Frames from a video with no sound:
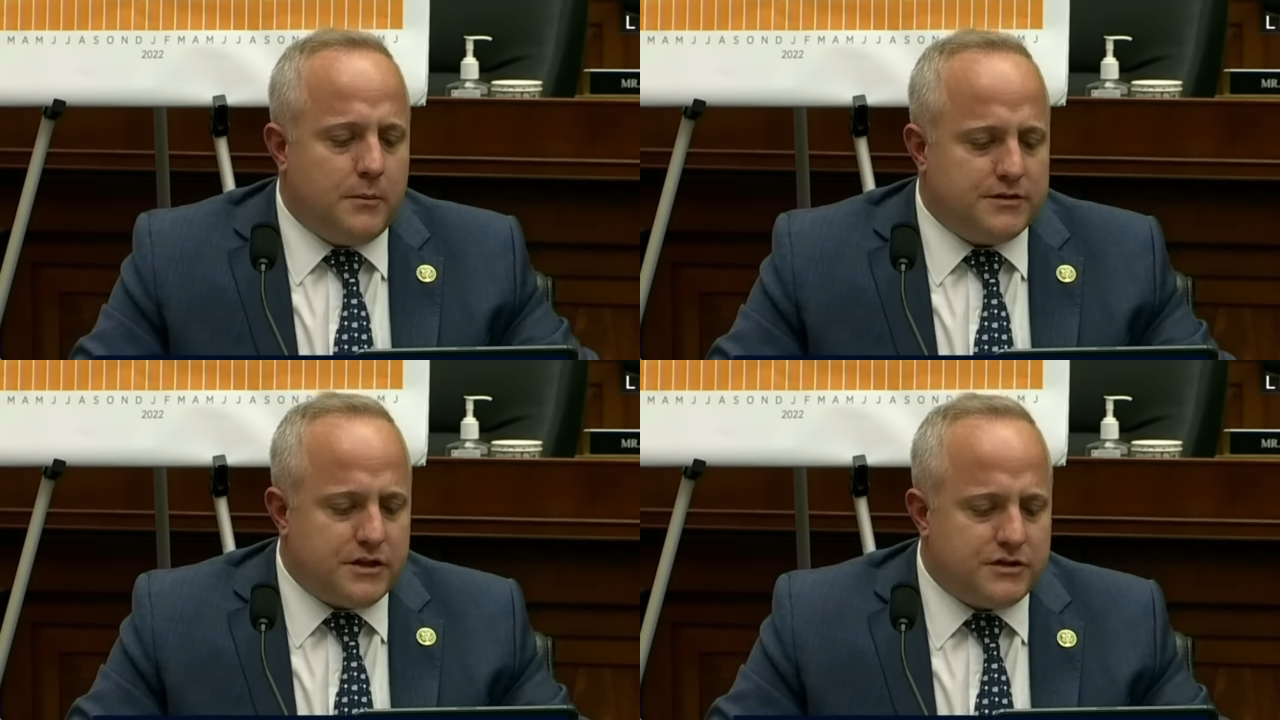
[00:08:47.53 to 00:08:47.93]

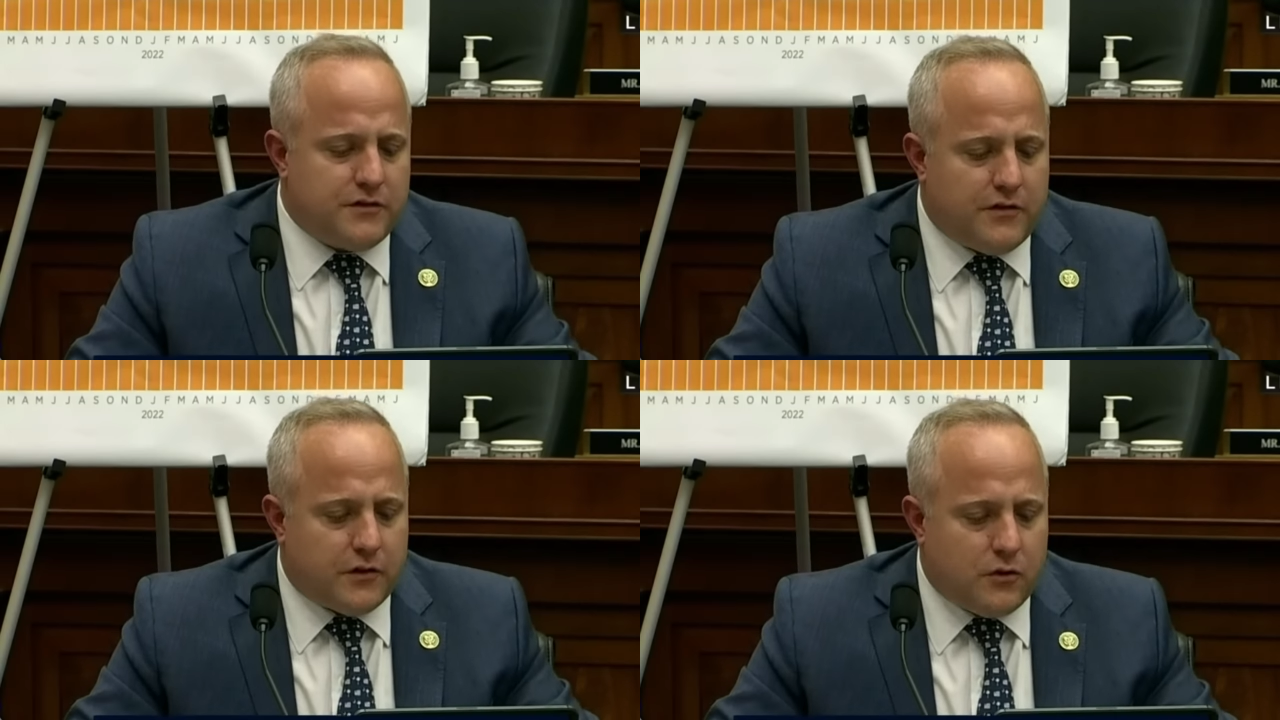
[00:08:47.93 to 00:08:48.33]

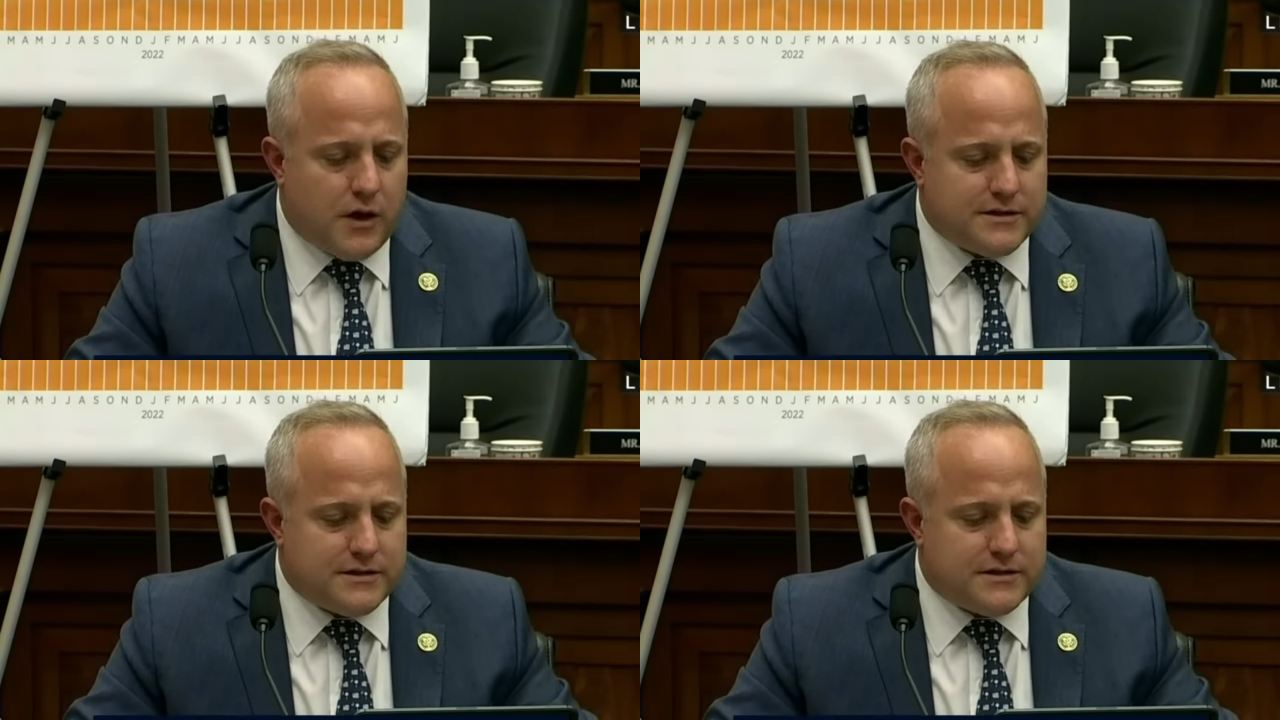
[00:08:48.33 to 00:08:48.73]
position that the
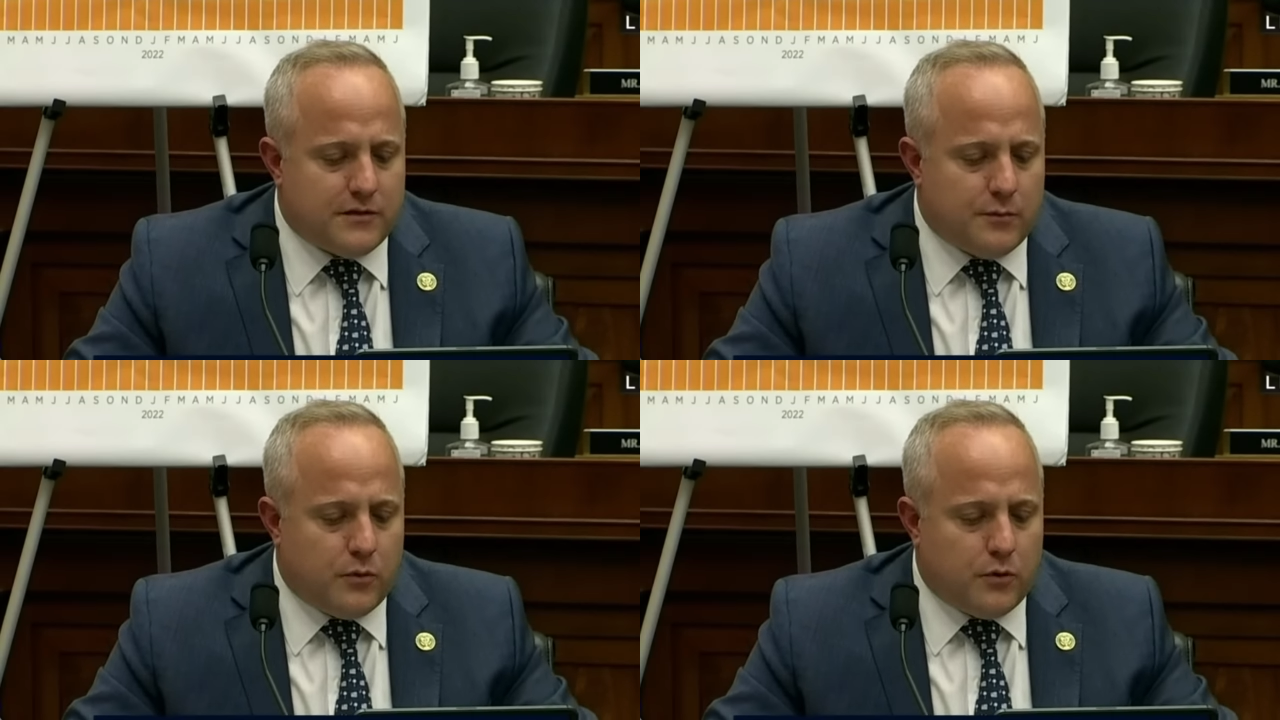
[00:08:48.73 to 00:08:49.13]
crisis
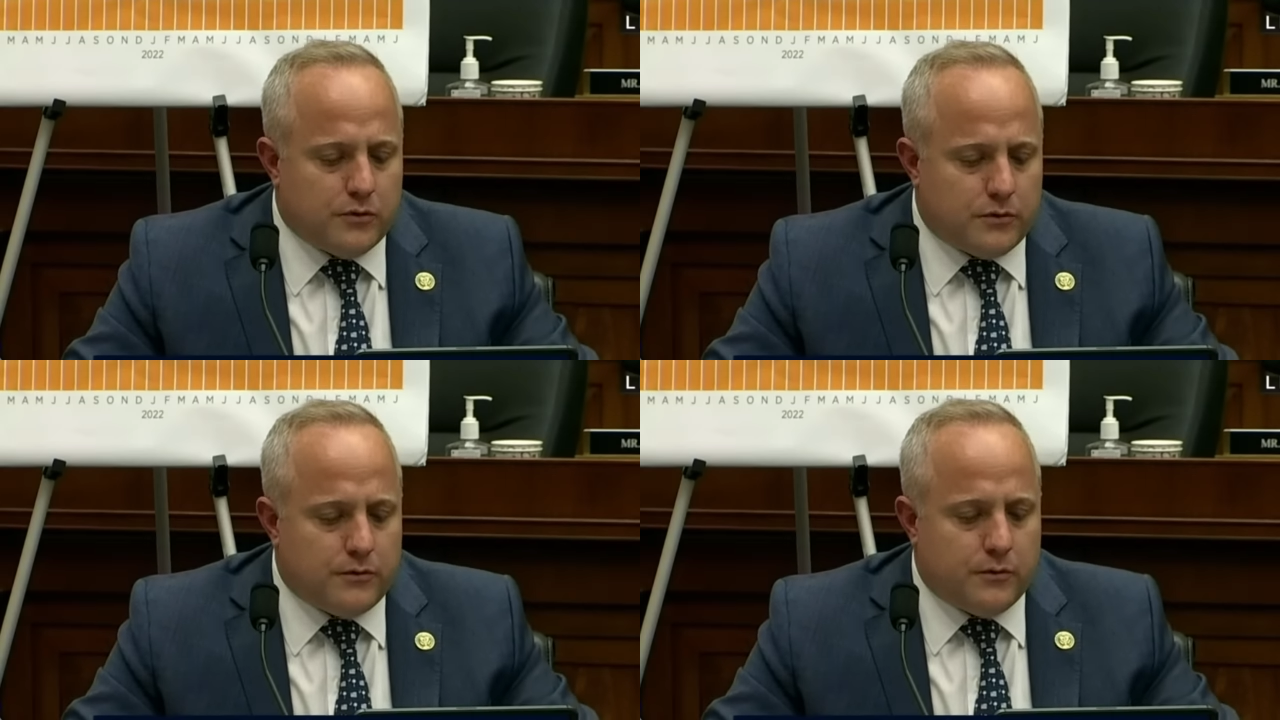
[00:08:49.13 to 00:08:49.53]
at the
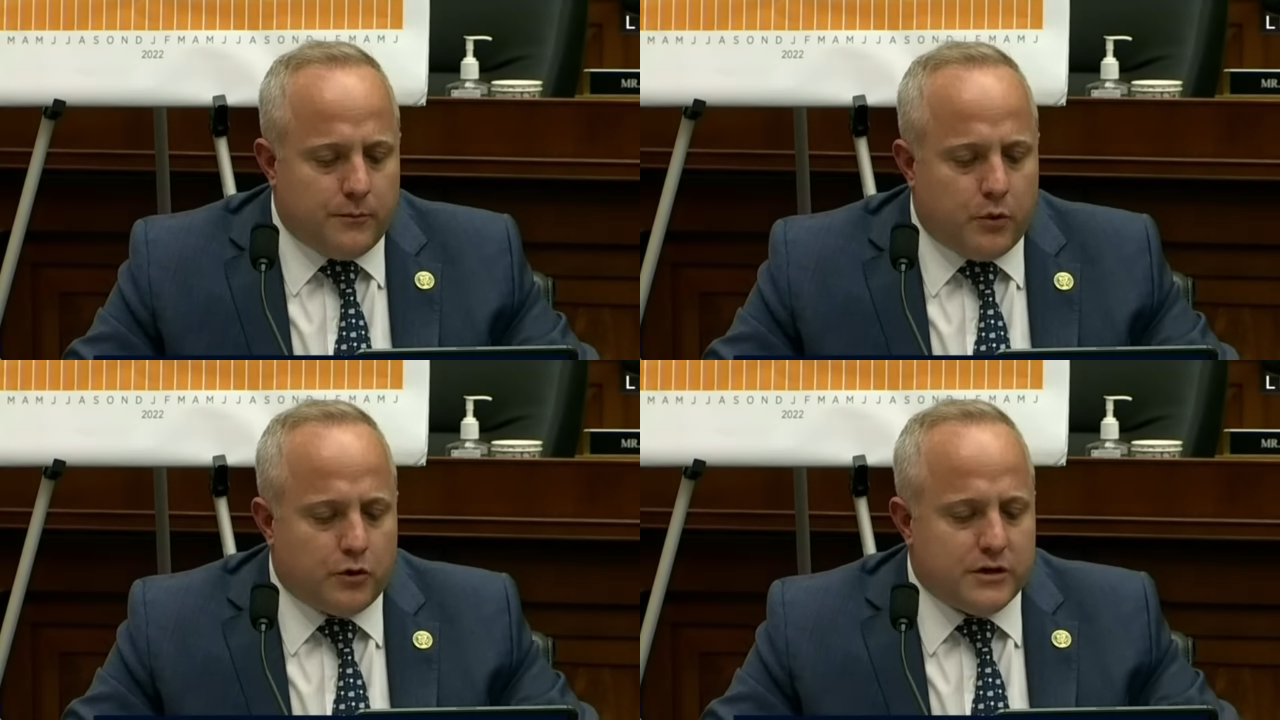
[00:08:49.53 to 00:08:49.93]

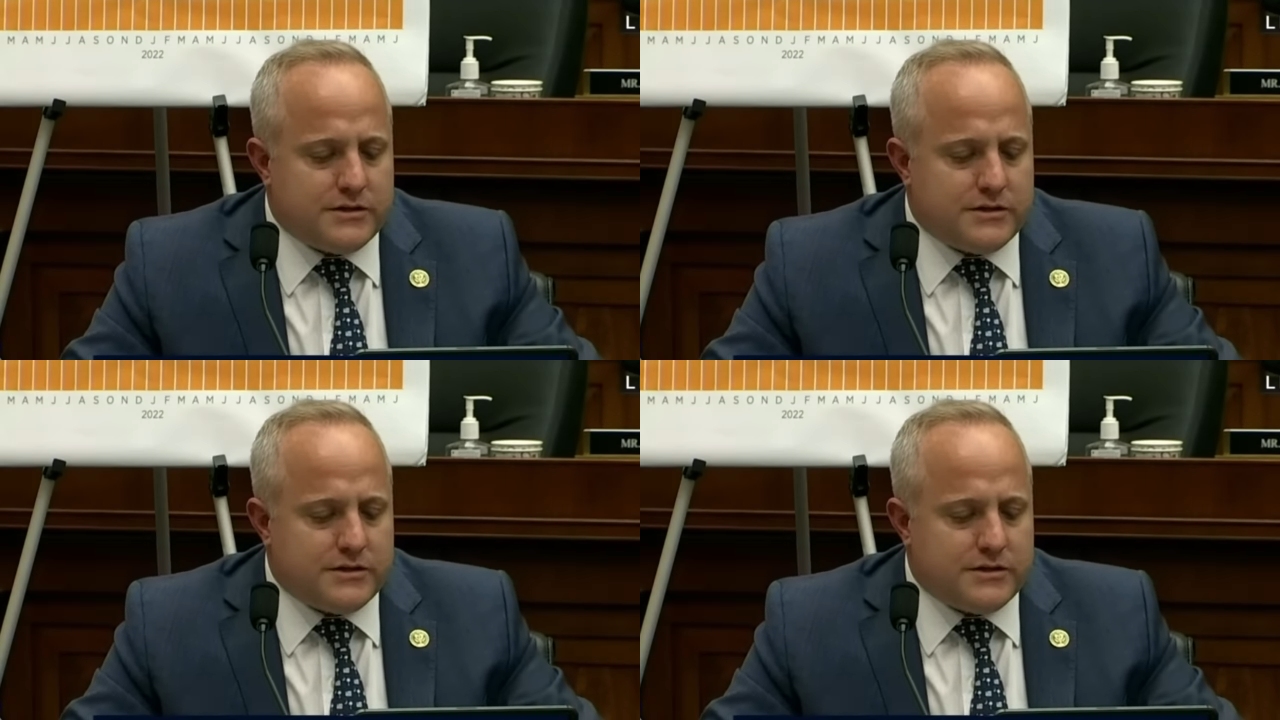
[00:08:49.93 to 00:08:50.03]
border